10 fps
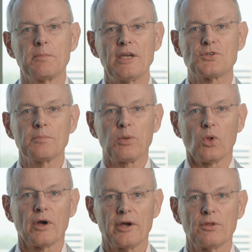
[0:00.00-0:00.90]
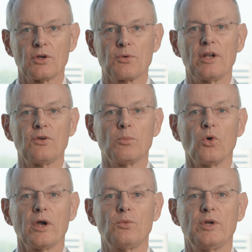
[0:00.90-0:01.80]
a major employer in the greater Des
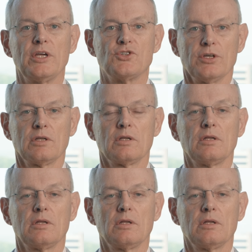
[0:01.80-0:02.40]
Moines region,